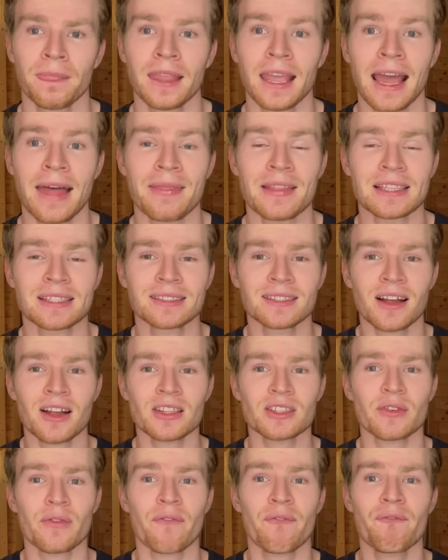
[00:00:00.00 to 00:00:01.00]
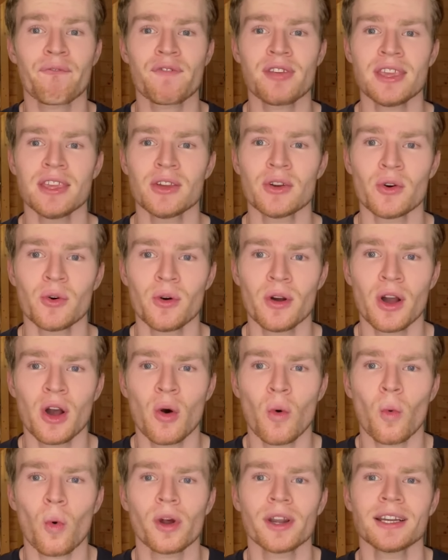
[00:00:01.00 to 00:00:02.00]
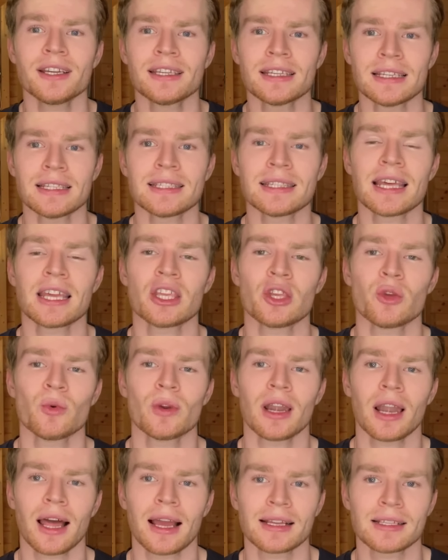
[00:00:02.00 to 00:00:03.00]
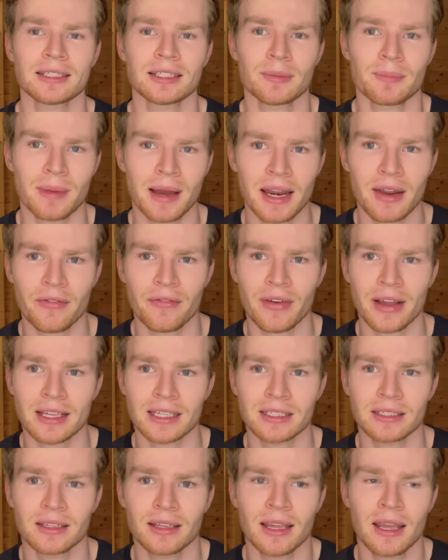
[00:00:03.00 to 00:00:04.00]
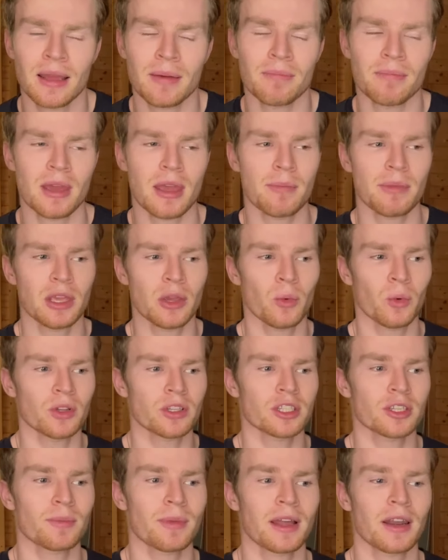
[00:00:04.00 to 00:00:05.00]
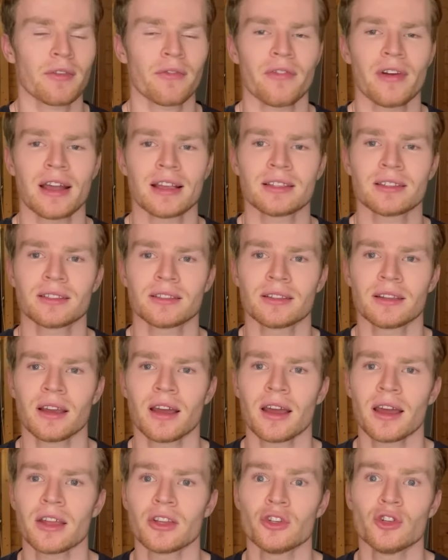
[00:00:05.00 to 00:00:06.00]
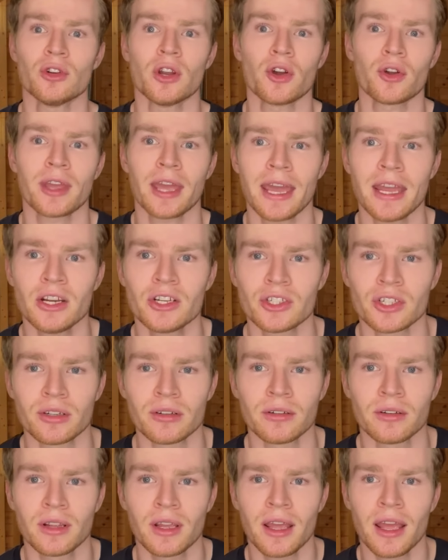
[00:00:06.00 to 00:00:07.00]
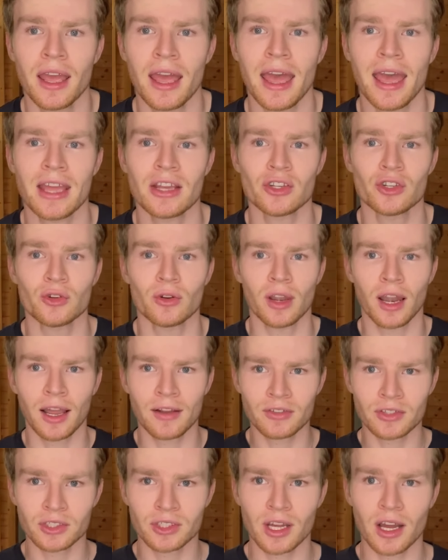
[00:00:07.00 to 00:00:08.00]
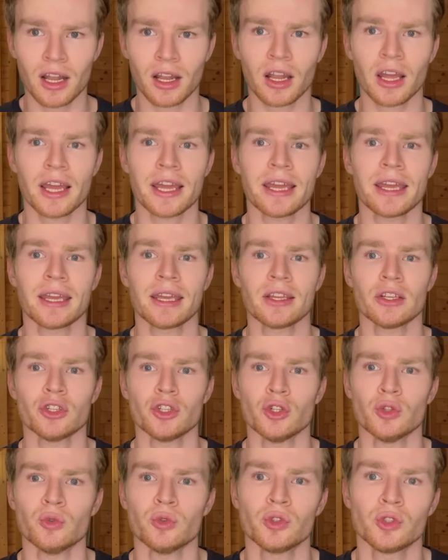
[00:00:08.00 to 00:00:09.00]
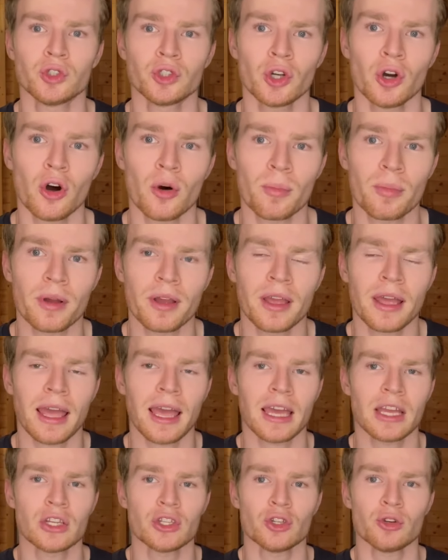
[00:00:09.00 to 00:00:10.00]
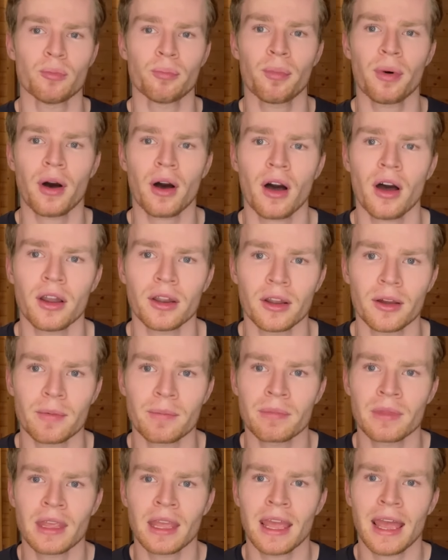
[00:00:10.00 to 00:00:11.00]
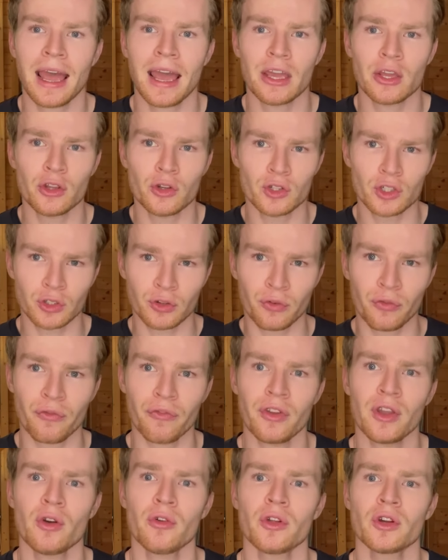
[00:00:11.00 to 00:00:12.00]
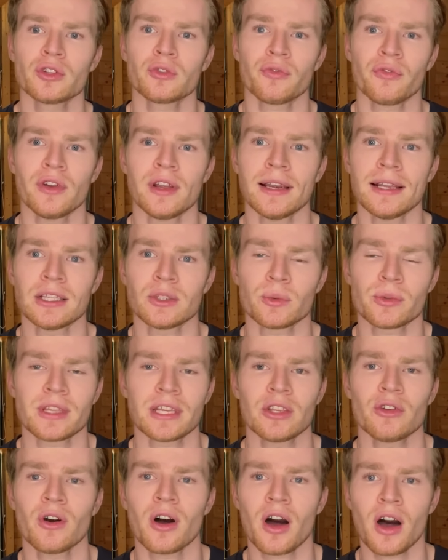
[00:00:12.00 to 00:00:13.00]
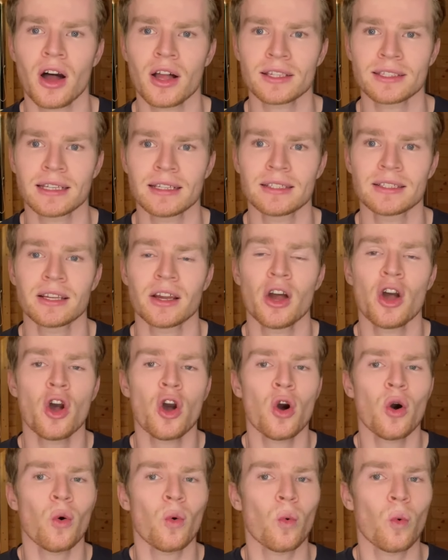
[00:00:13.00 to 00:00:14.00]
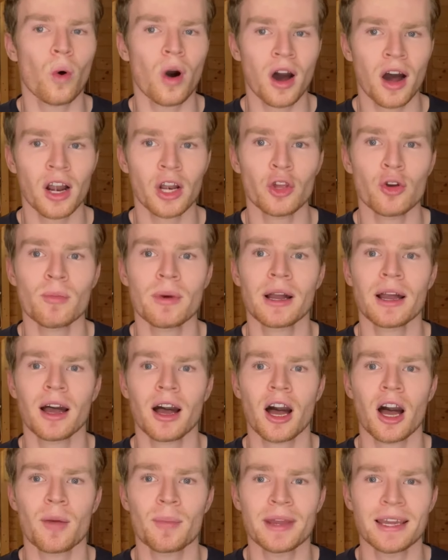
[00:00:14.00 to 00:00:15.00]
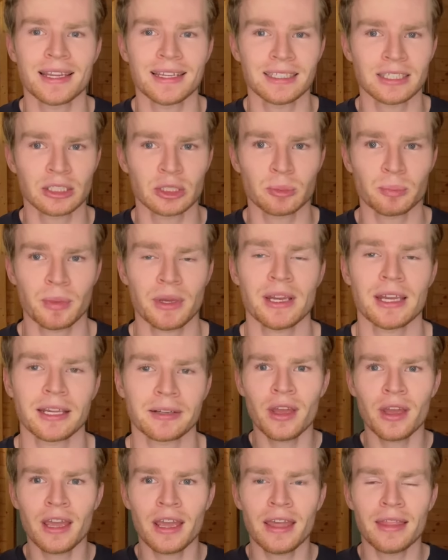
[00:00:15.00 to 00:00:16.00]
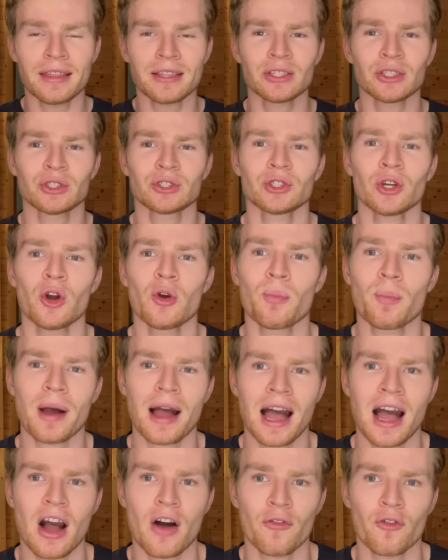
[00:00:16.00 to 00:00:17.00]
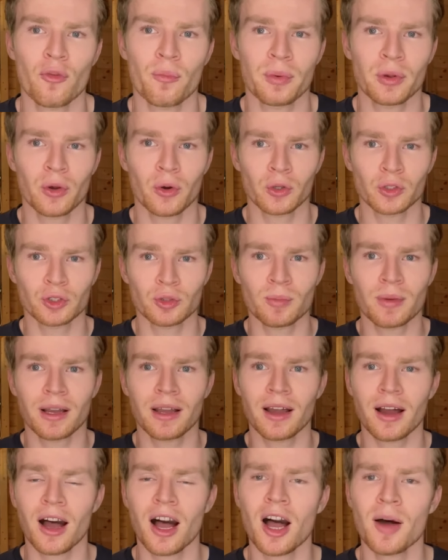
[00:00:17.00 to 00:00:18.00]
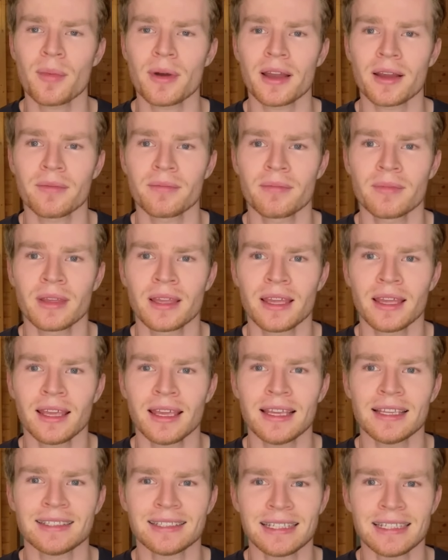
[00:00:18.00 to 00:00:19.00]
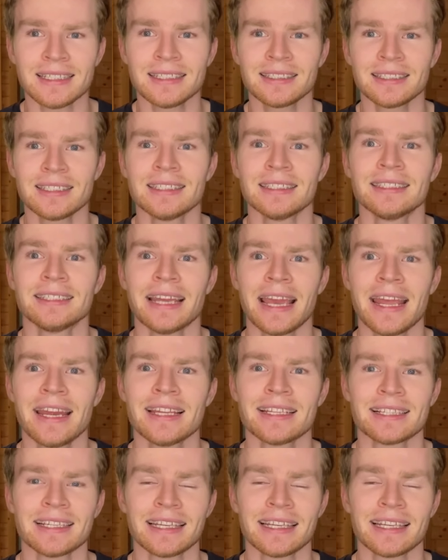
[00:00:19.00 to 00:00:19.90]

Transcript: and then start to feel what it is that you would like to manifest. Maybe you want to manifest a new location, a new lifestyle, a new job, a new partner, and you just feel those feelings within your heart center while your Merkabah is spinning. This is so powerful because your Merkabah is instantaneously